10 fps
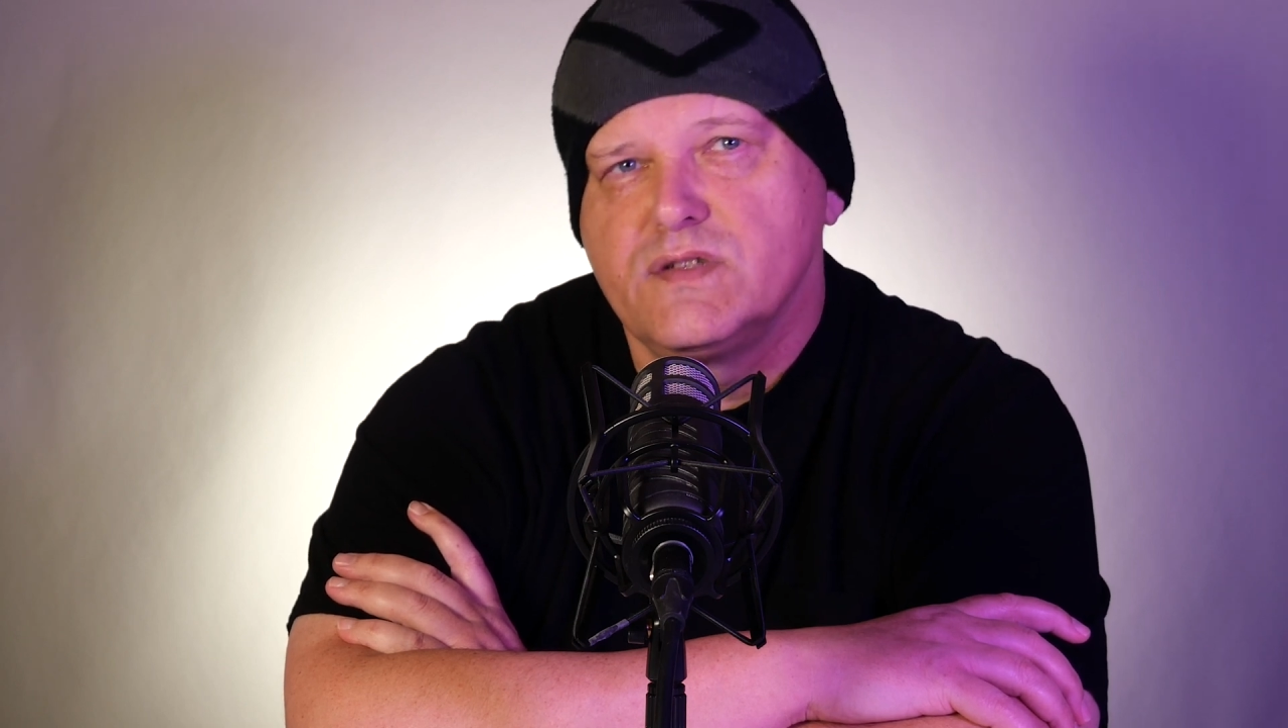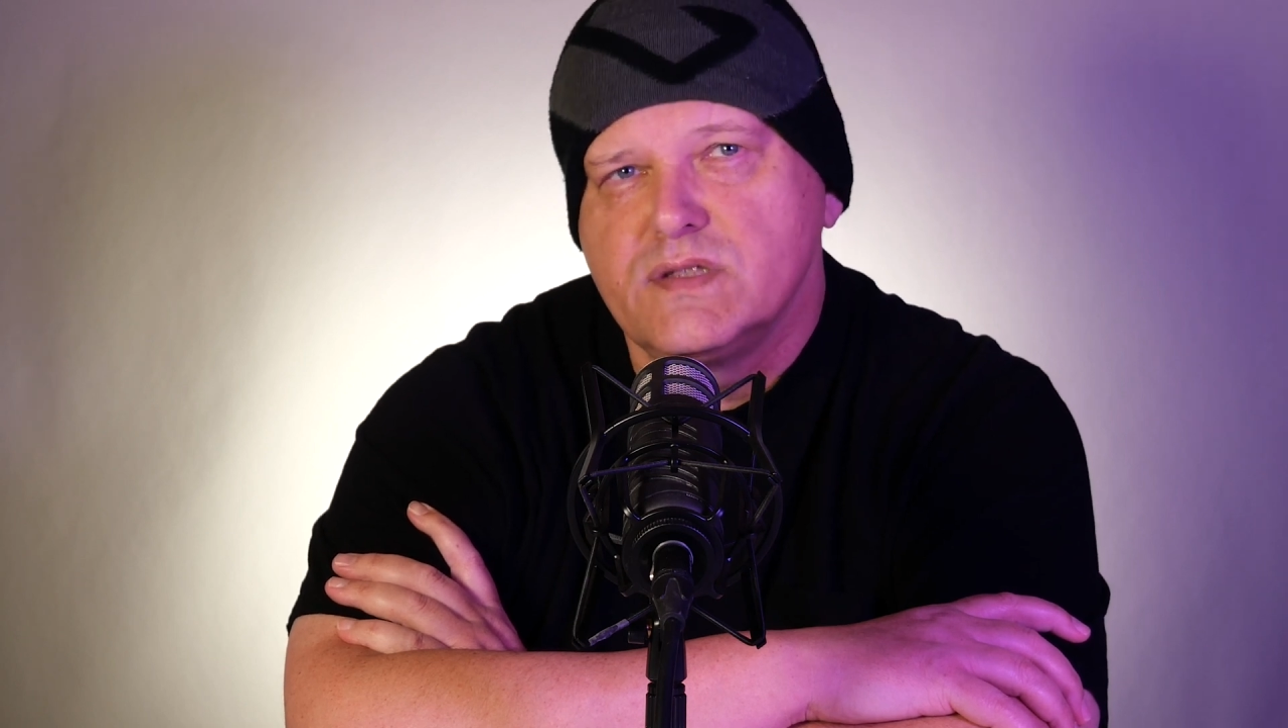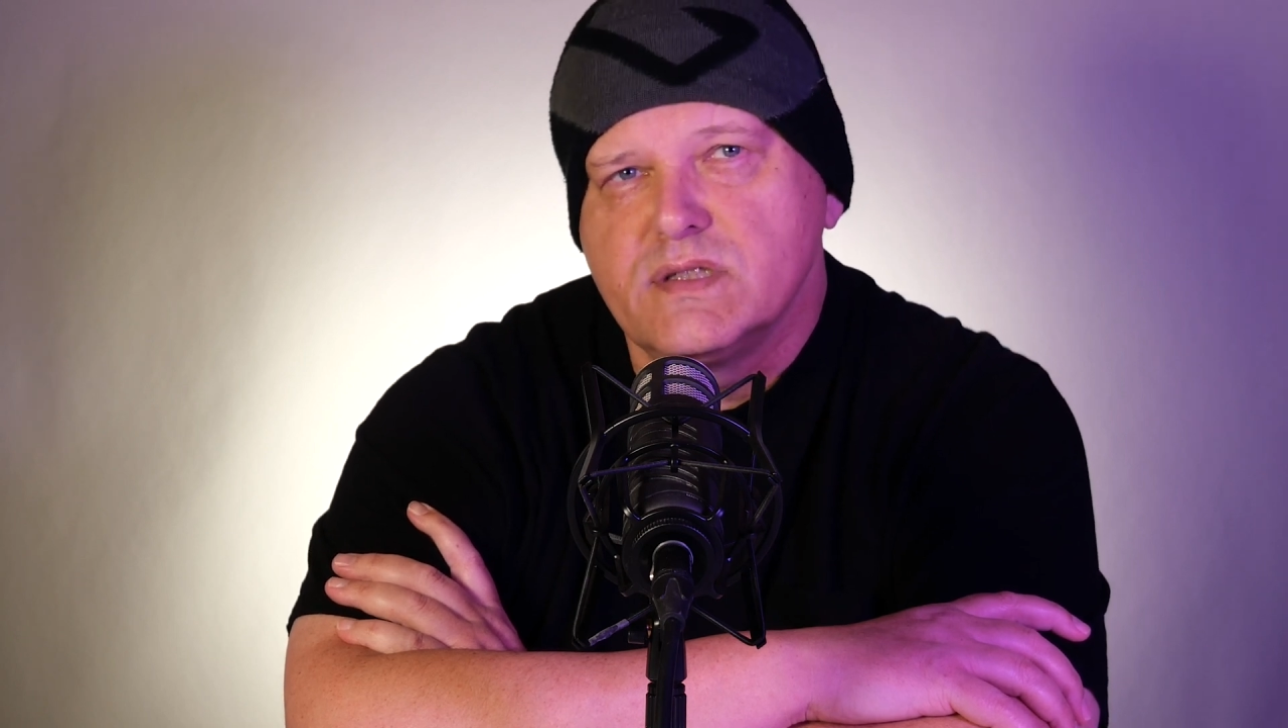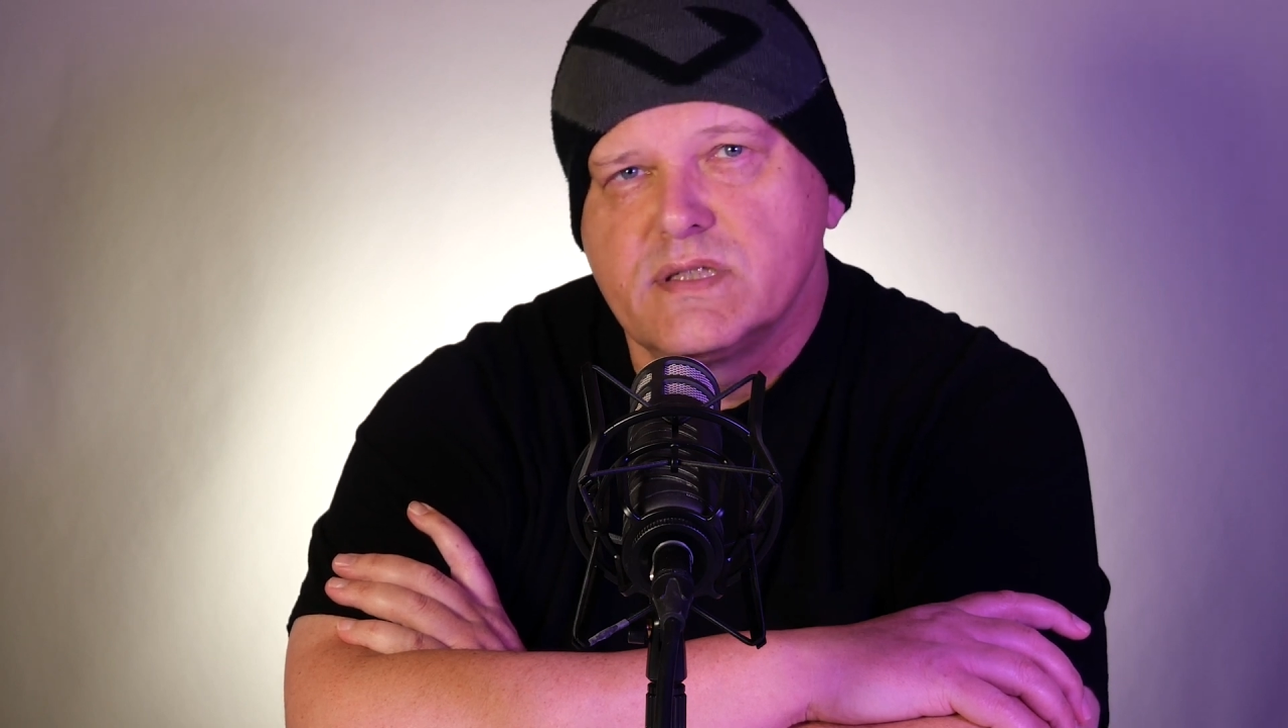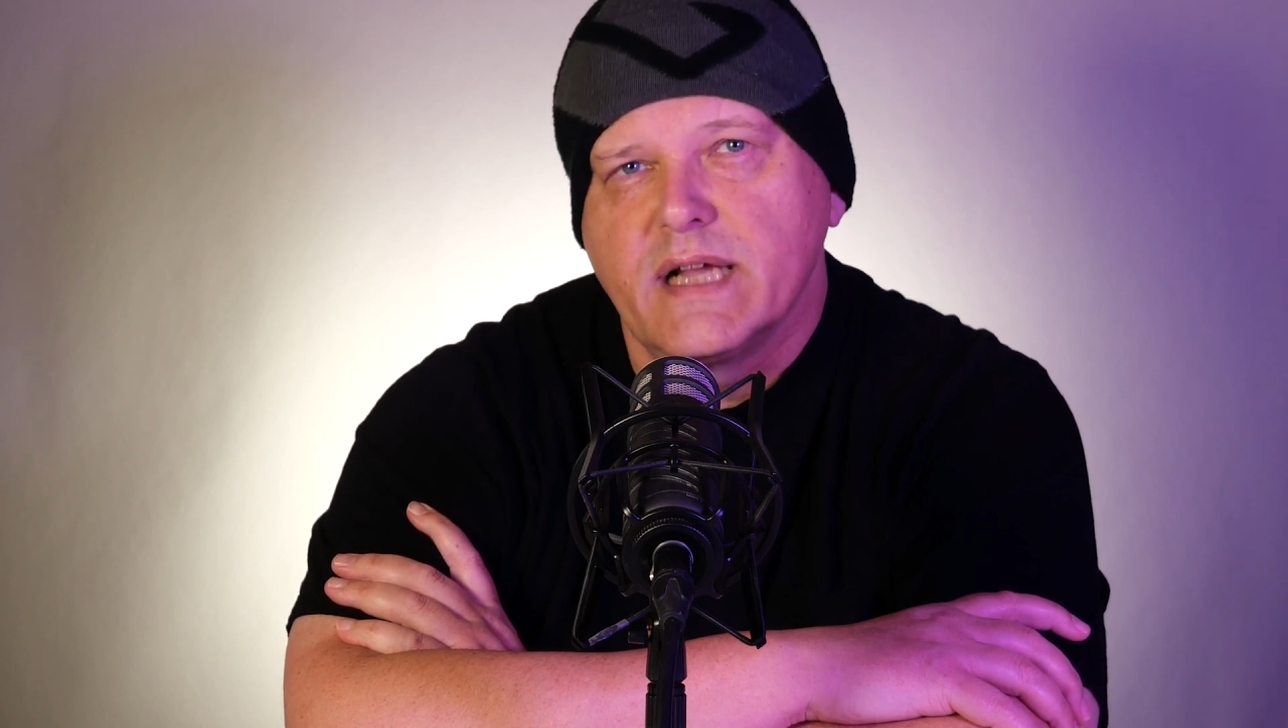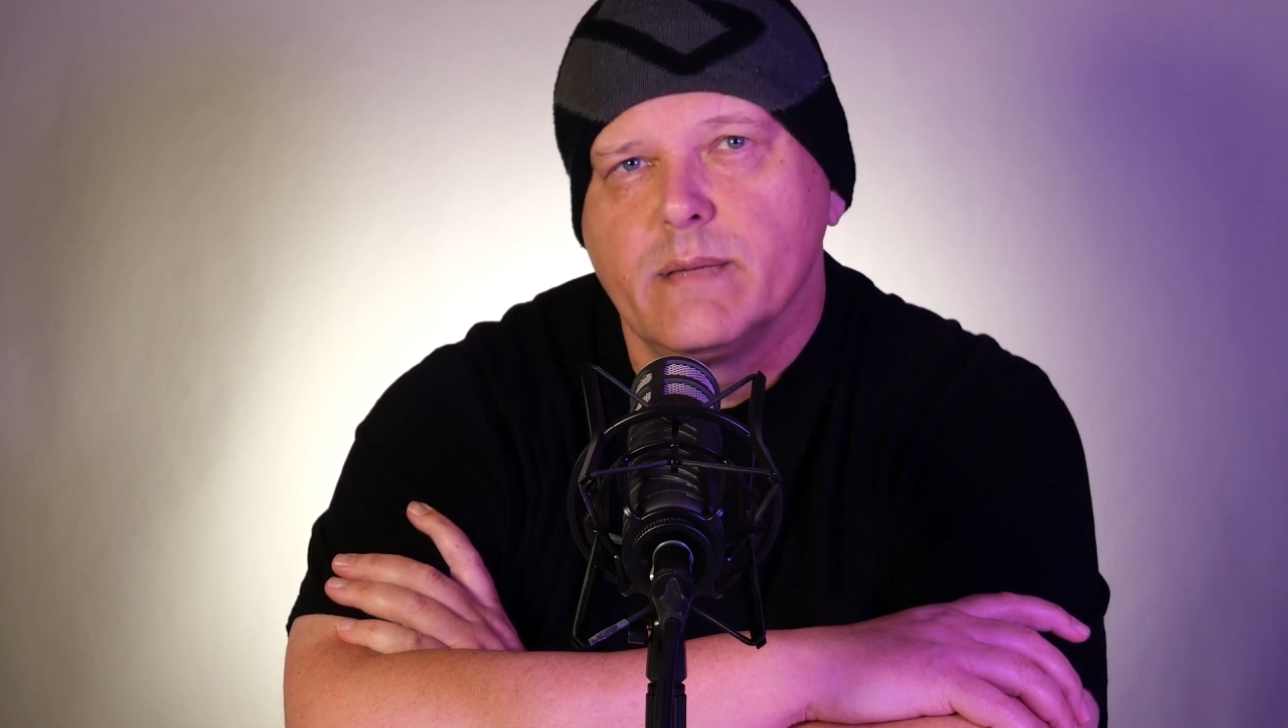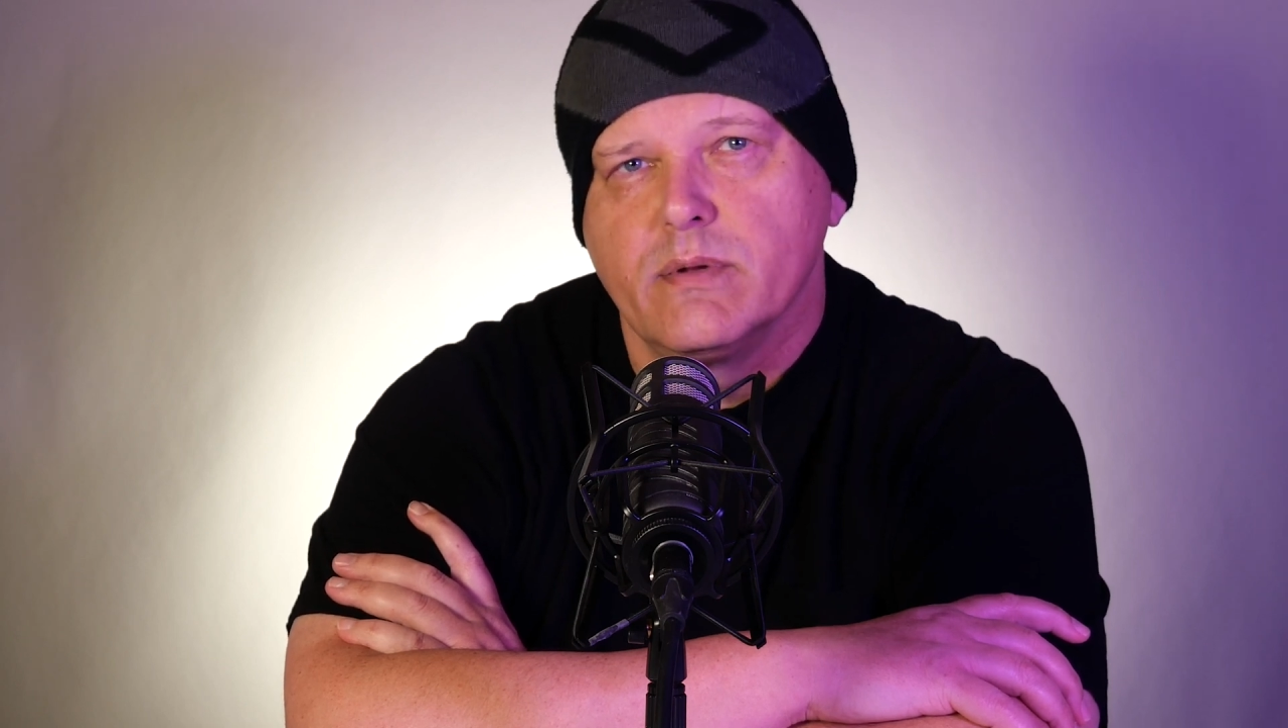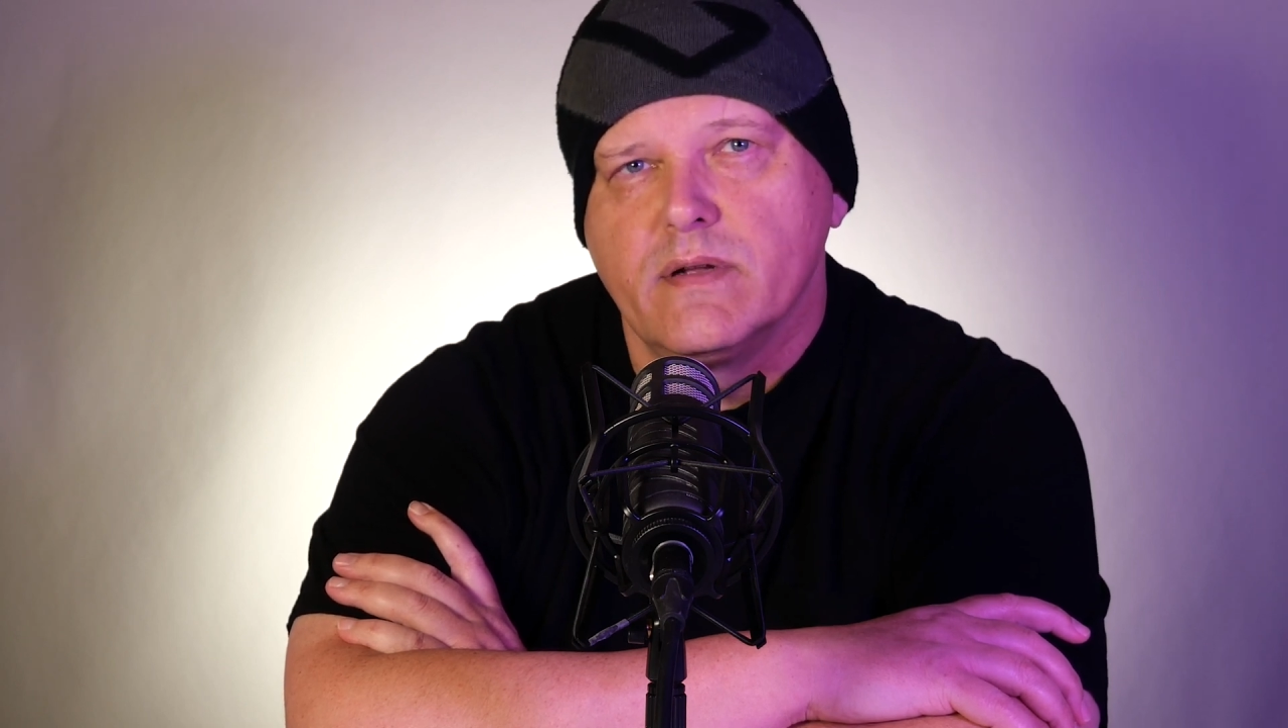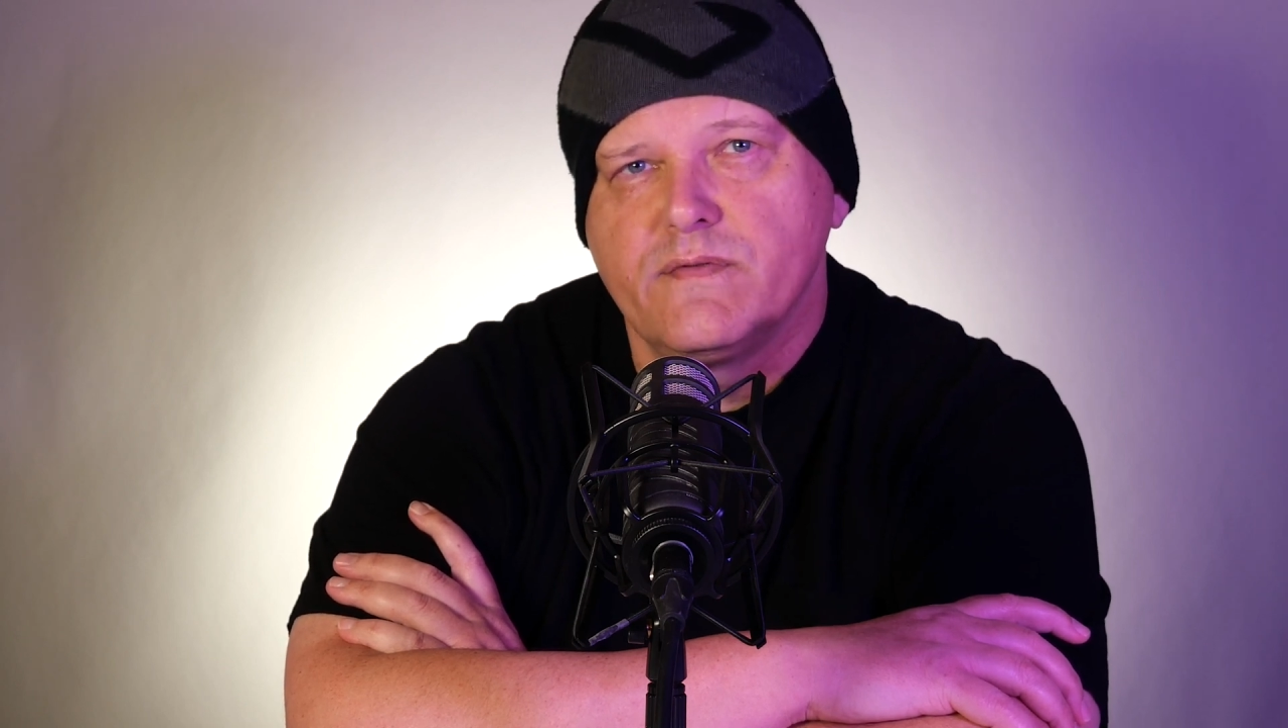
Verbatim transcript: using the scalable